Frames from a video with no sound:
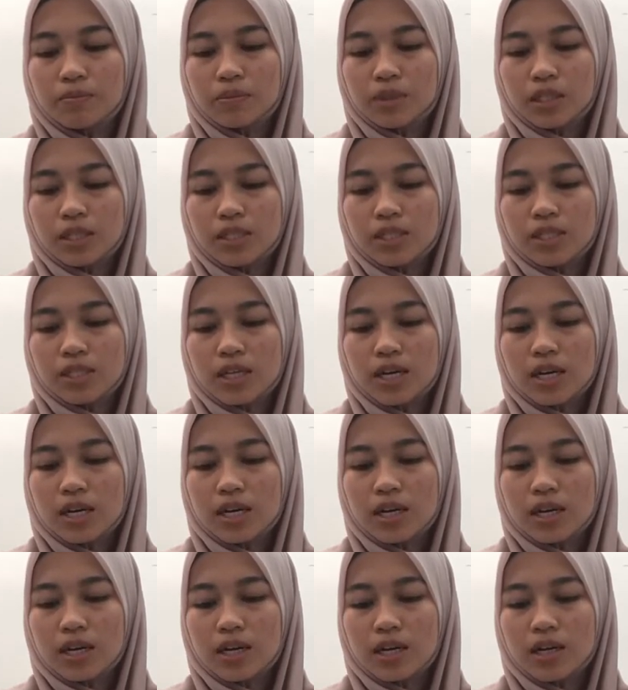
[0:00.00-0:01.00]
because
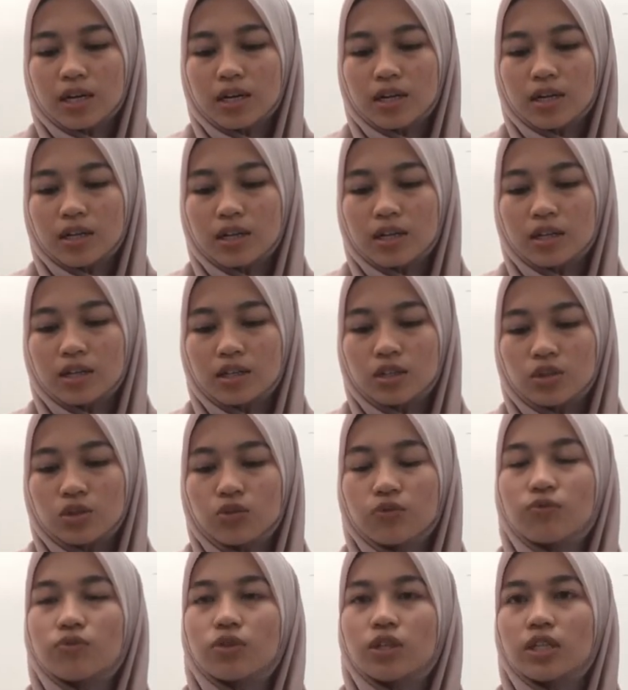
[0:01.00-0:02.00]

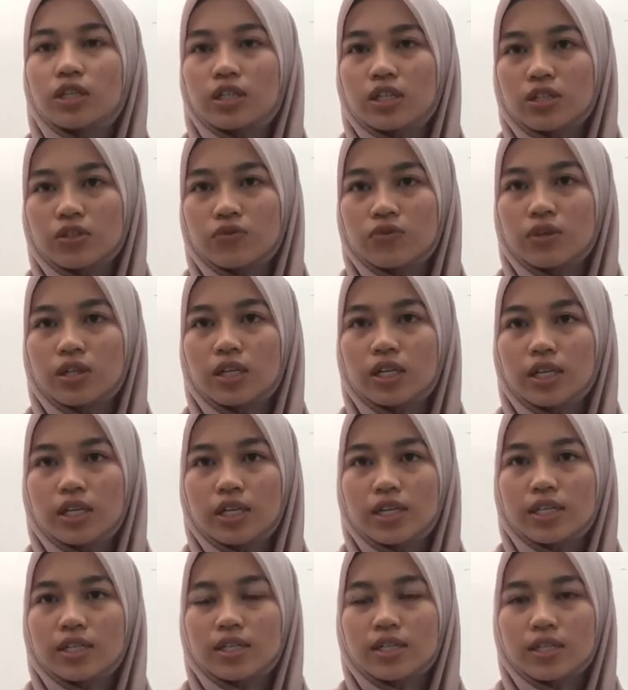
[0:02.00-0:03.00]
Yoke food industry
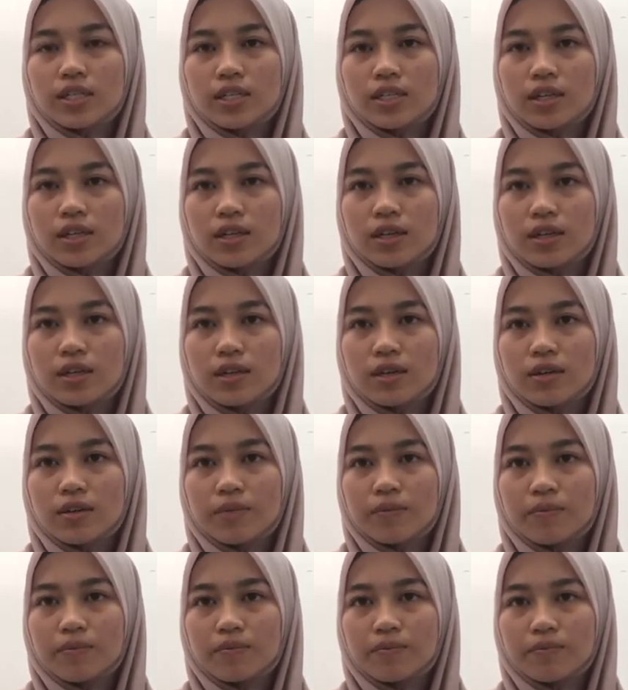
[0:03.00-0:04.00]
is
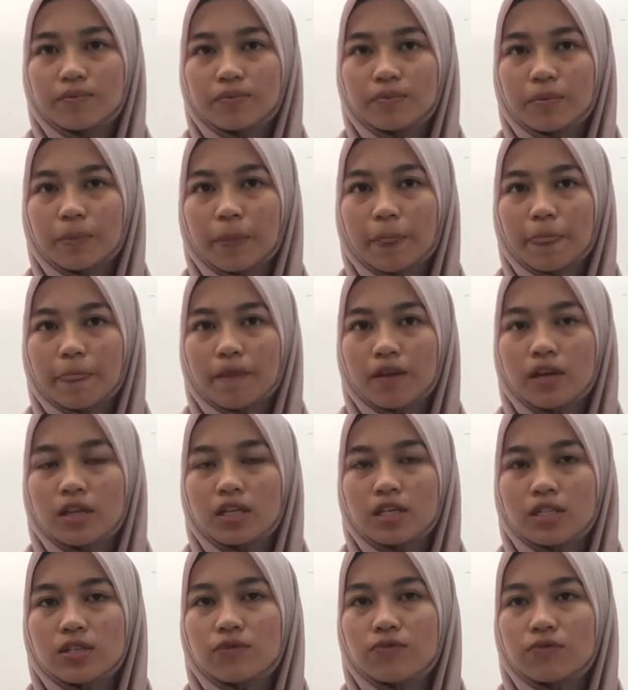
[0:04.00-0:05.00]
um,
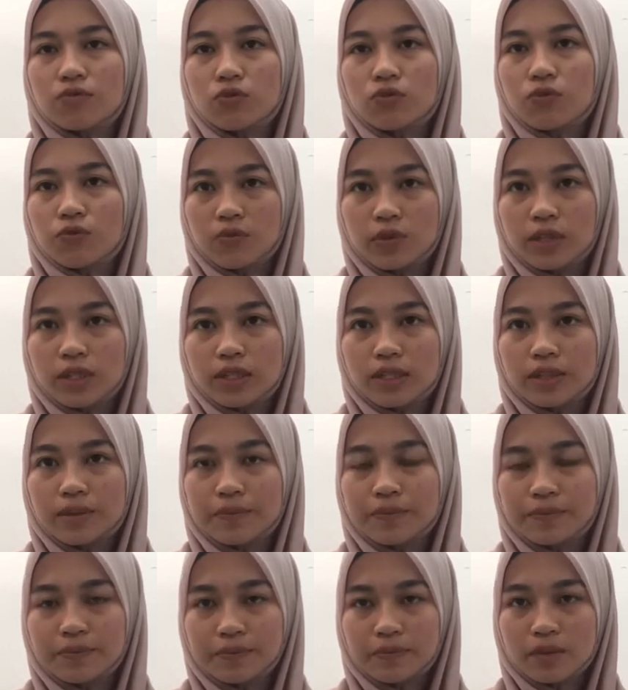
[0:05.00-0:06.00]
is a food field
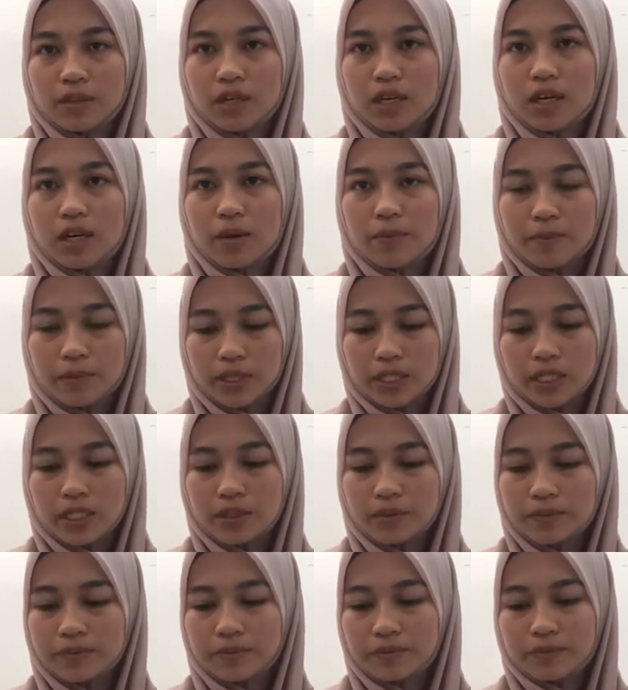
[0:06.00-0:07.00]

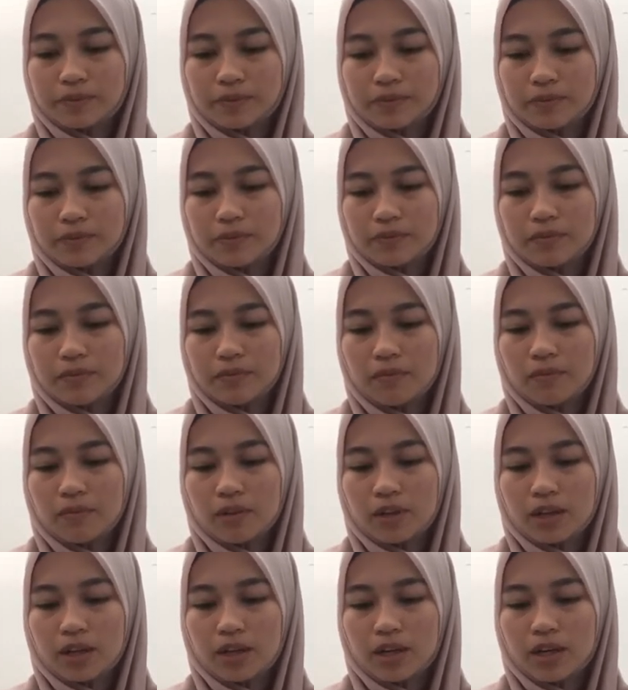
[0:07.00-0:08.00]
company
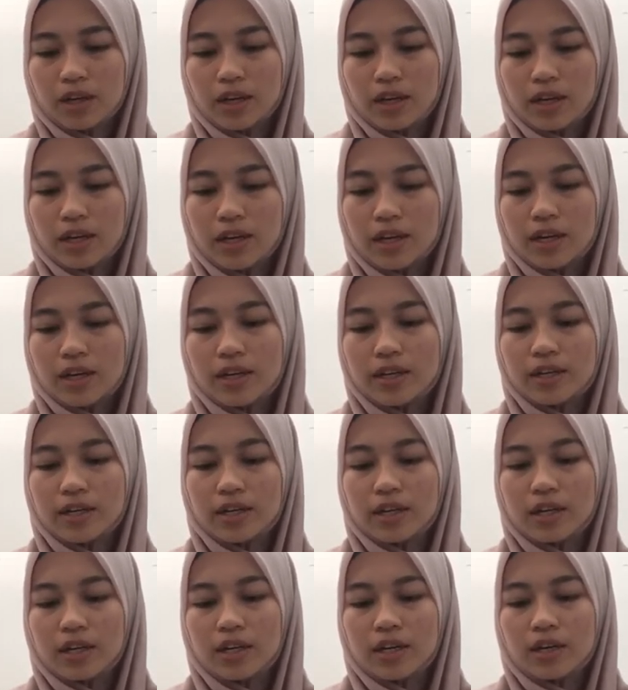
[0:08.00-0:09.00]
and
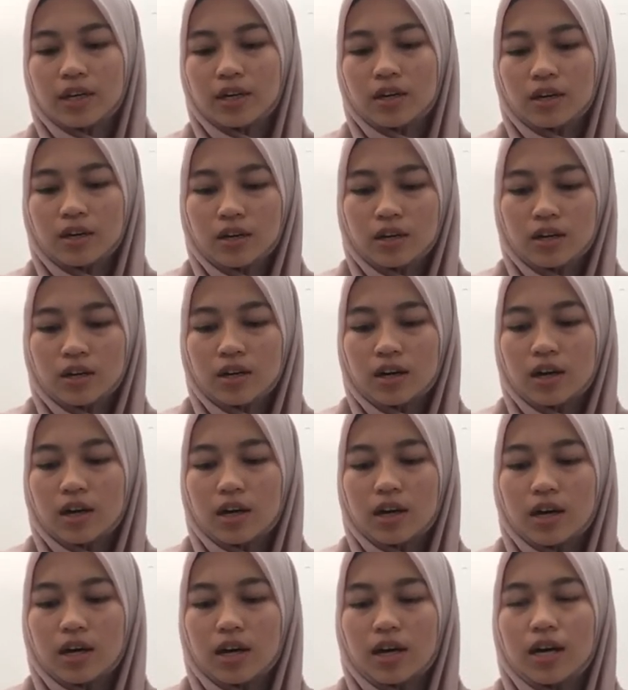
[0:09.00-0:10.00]

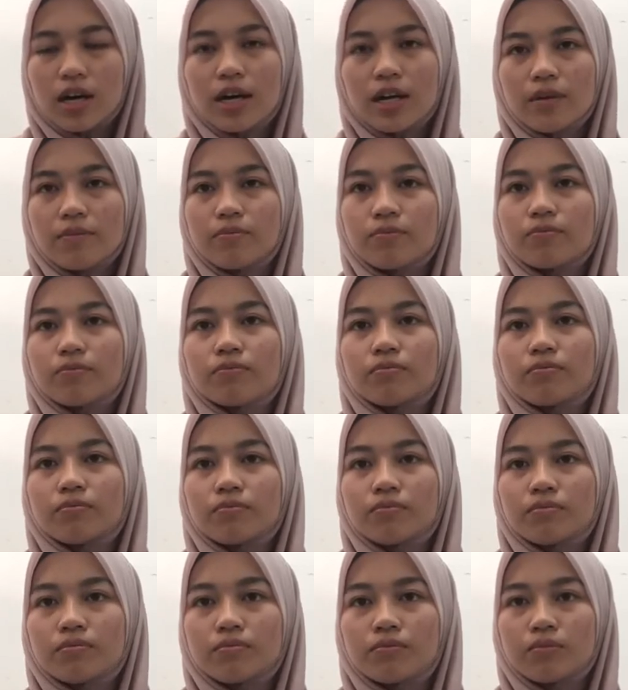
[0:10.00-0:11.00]
I am
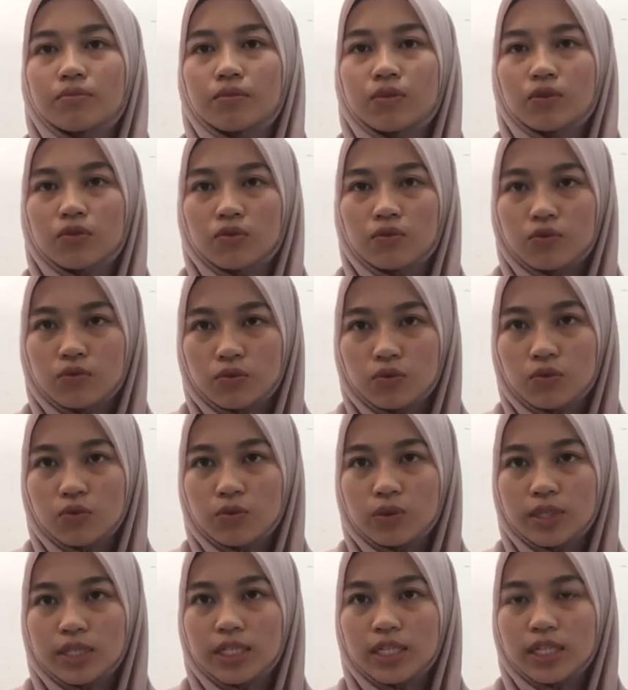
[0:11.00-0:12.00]

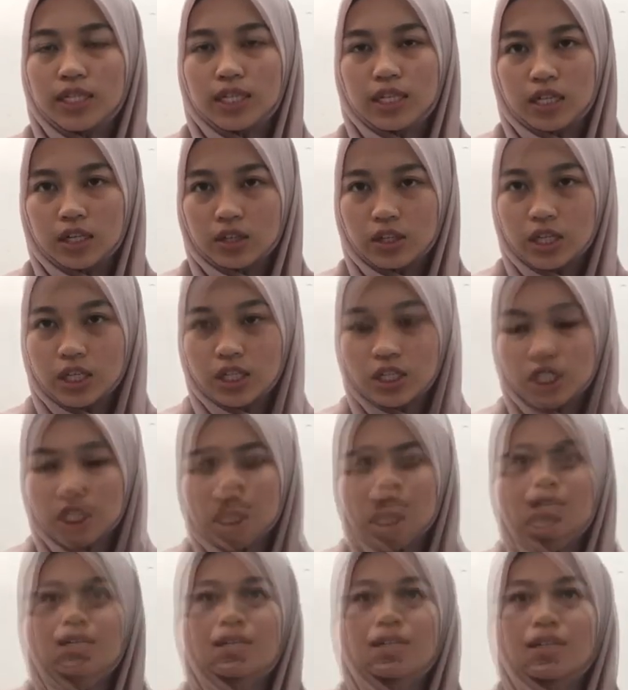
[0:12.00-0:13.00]
fluent in
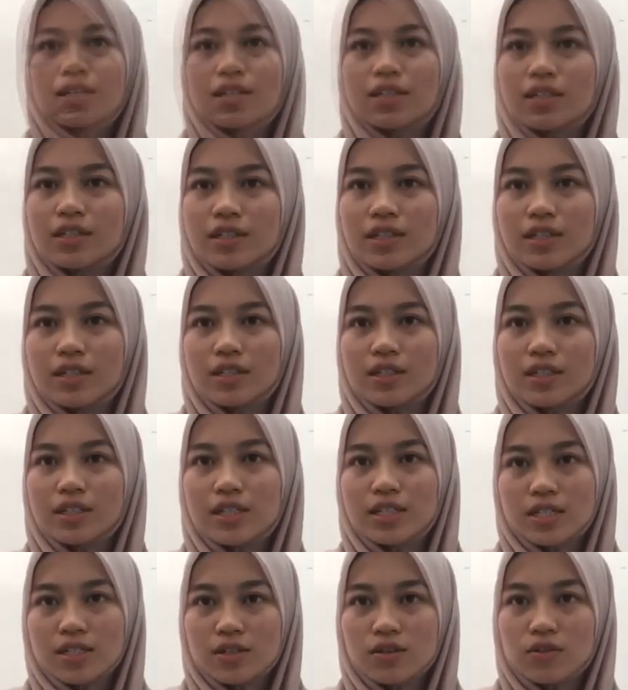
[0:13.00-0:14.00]
English.
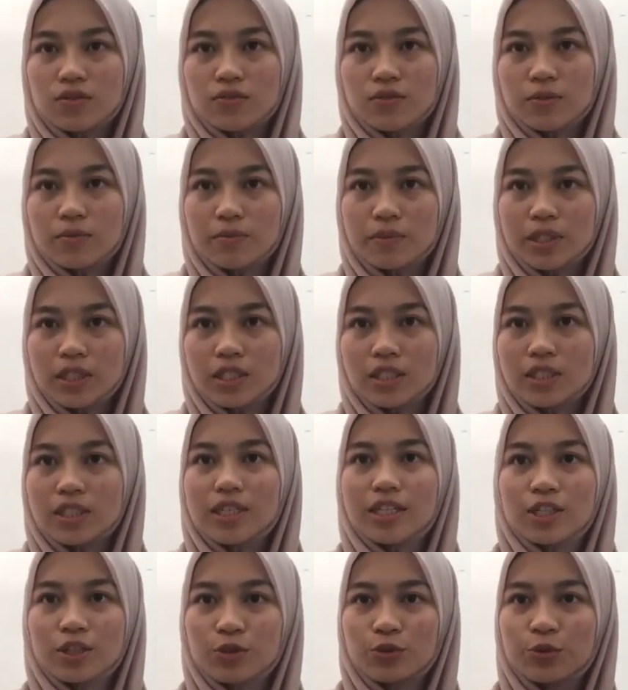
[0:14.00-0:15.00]
That's all for me.
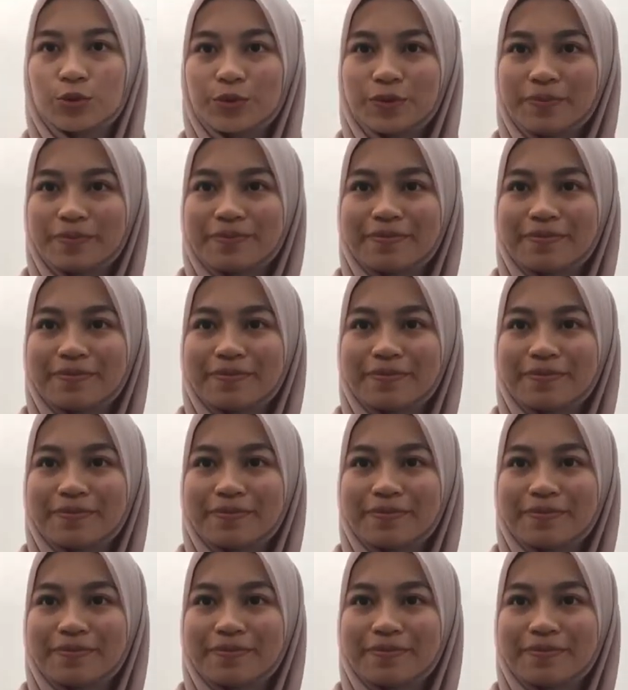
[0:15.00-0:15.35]
Thank you.